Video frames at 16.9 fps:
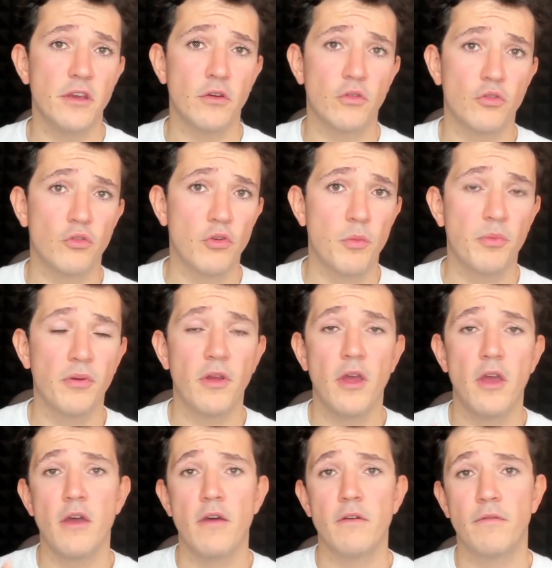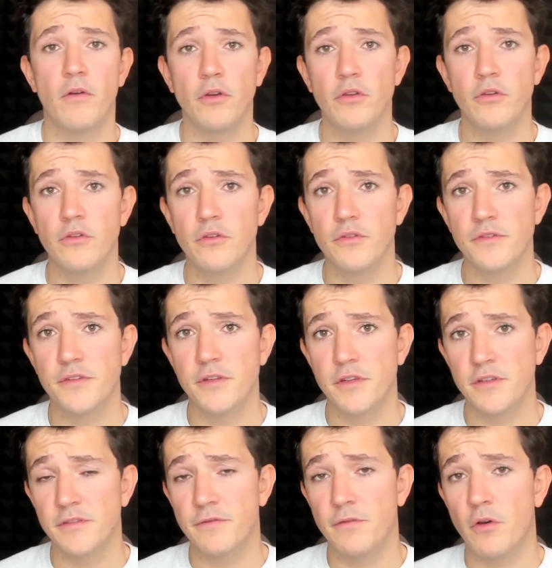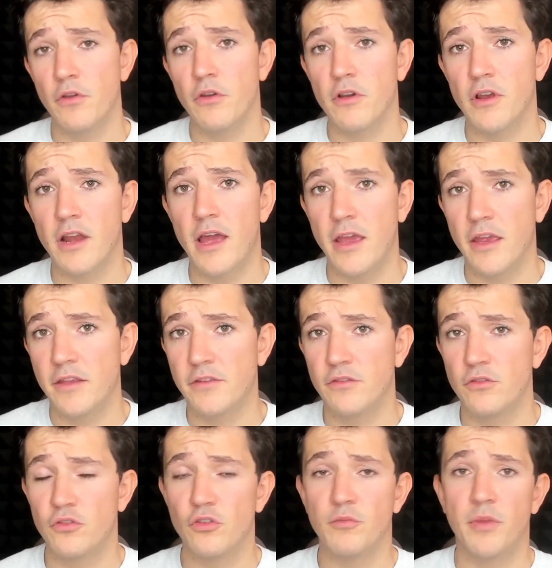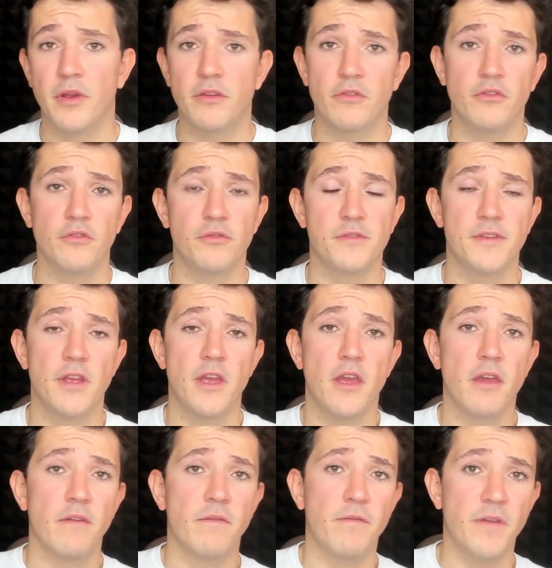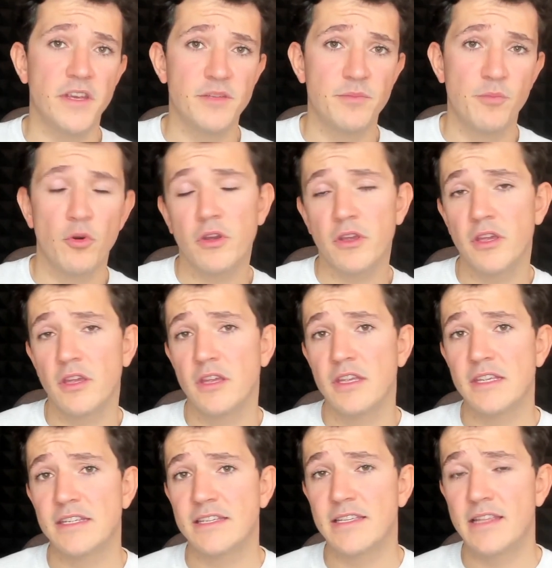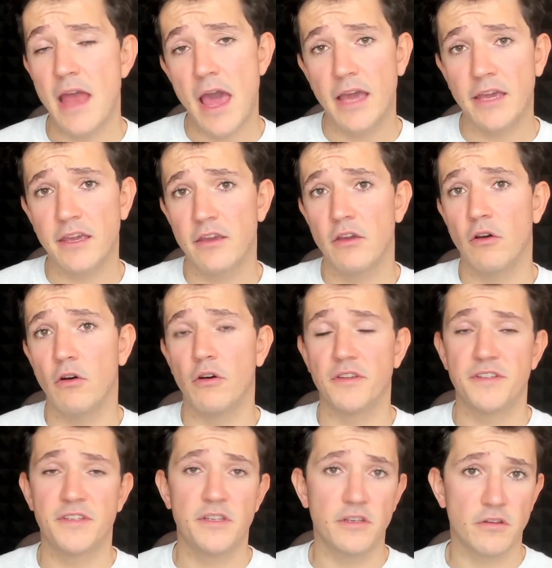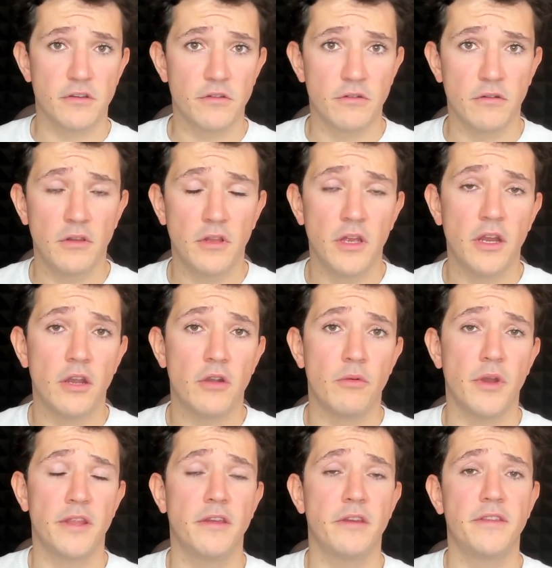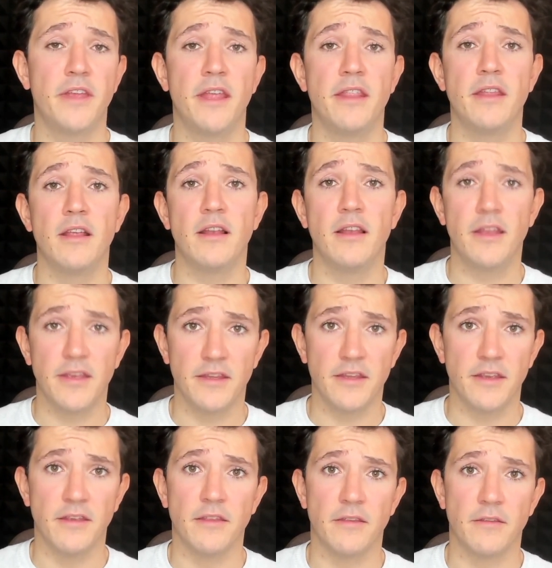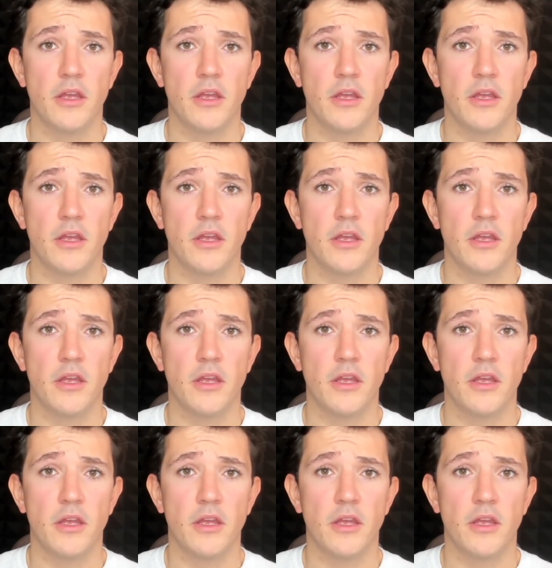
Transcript: a group for your users, for your clients, you should better use Facebook, Slack, or Circle rather than LinkedIn.